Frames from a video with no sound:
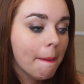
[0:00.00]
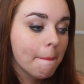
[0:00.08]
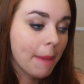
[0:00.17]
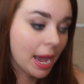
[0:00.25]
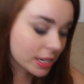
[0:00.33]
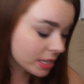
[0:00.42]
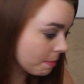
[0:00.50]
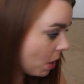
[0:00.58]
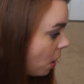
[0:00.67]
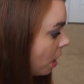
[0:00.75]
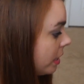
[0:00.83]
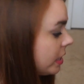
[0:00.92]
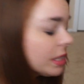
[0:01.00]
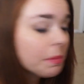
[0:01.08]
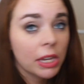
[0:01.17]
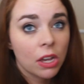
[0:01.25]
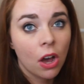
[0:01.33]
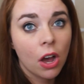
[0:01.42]
packed them all into
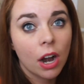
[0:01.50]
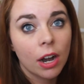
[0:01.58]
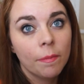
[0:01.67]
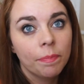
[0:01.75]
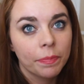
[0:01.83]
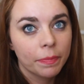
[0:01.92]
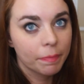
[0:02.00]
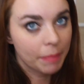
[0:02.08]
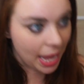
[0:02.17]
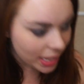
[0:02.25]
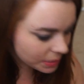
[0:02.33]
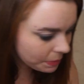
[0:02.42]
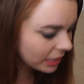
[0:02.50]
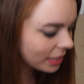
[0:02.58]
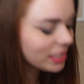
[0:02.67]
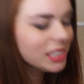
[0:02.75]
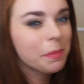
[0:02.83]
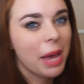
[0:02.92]
my car, packed my
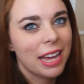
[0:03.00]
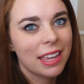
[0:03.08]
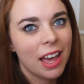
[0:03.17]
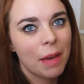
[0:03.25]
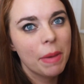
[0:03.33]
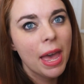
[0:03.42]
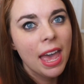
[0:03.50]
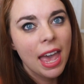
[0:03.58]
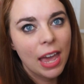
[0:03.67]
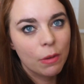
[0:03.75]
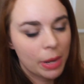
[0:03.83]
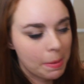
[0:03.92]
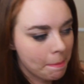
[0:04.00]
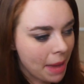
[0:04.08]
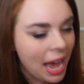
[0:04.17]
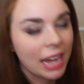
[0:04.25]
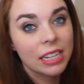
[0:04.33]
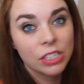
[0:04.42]
kids back up, and went
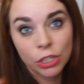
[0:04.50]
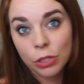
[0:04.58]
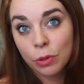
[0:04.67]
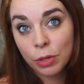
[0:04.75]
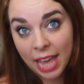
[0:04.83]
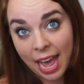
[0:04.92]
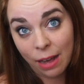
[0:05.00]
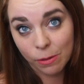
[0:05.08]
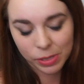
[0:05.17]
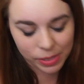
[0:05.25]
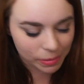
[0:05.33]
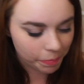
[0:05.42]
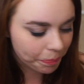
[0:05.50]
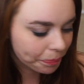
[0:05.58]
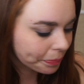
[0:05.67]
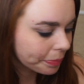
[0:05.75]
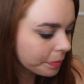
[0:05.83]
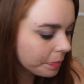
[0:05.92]
back to the house.
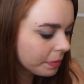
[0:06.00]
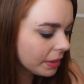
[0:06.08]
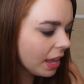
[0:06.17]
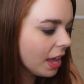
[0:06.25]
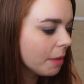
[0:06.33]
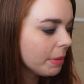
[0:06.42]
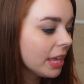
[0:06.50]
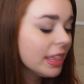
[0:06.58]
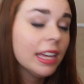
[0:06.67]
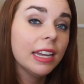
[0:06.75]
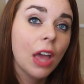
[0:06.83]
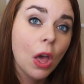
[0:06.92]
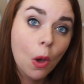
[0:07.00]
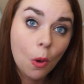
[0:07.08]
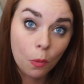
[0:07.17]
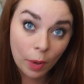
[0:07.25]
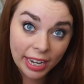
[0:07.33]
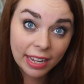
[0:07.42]
And then
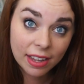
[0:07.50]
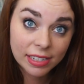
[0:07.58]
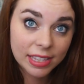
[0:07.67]
when I got